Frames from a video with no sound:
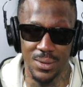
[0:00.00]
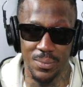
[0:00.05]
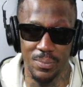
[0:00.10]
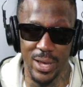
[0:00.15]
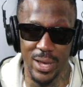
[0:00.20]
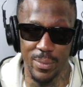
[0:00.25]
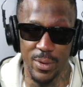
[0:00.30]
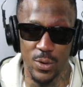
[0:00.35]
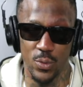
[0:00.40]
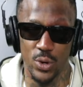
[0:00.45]

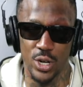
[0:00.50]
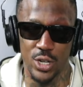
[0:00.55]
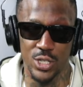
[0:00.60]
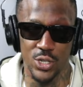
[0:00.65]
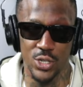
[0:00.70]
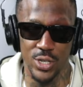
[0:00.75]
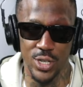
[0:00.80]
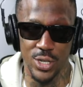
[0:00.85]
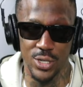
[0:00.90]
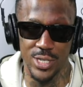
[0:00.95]
maybe one or
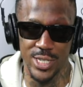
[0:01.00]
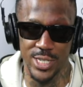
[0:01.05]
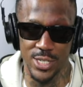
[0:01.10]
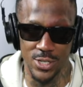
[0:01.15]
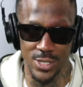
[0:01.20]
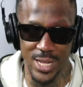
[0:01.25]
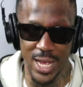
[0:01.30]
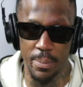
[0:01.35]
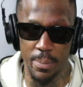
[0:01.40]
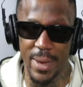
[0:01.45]
two of your
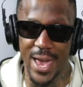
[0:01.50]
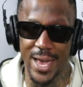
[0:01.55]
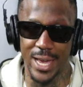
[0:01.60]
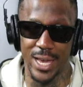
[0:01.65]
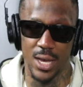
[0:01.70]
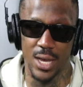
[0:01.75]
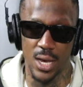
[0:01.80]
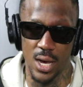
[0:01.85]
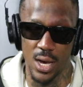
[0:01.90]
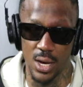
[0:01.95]
sisters, they Mac
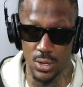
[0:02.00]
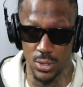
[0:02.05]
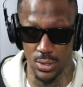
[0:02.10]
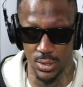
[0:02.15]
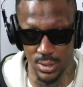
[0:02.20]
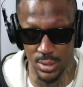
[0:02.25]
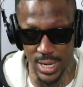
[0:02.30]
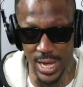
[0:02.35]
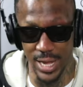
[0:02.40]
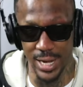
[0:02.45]
and Co.
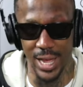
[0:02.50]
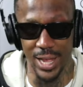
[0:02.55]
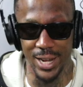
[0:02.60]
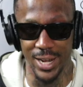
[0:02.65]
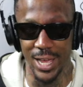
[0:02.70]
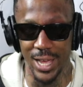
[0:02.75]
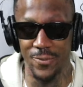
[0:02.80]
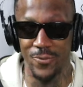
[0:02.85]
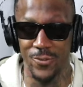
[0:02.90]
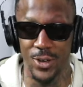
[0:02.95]

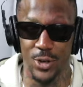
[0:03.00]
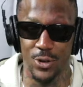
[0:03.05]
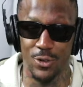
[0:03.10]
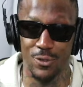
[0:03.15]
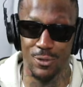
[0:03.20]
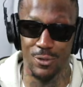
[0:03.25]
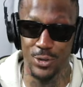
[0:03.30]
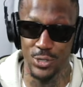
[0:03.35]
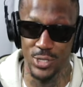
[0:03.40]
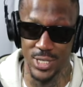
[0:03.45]
They fuck a
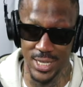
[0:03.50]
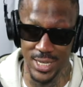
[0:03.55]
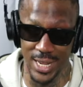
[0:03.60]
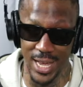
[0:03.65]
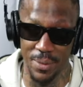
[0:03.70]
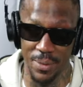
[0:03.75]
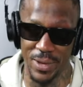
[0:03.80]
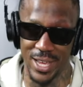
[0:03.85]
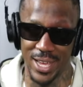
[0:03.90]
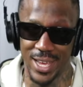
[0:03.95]
Roachie.
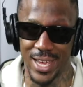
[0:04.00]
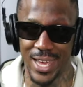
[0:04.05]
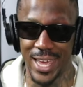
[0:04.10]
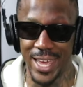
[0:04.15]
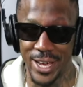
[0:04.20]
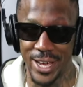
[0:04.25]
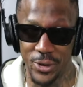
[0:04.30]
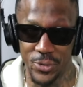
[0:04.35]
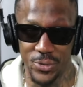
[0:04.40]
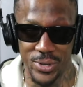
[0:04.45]
They be in
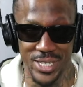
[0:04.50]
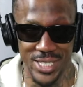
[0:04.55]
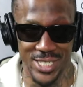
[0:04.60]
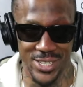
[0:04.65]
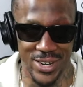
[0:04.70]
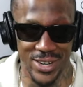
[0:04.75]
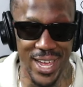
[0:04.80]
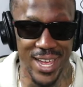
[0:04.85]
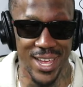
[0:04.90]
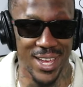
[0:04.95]
Englewood,
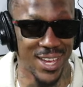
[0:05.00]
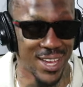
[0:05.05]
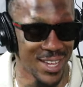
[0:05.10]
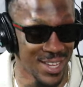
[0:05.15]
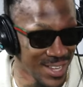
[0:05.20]
so they.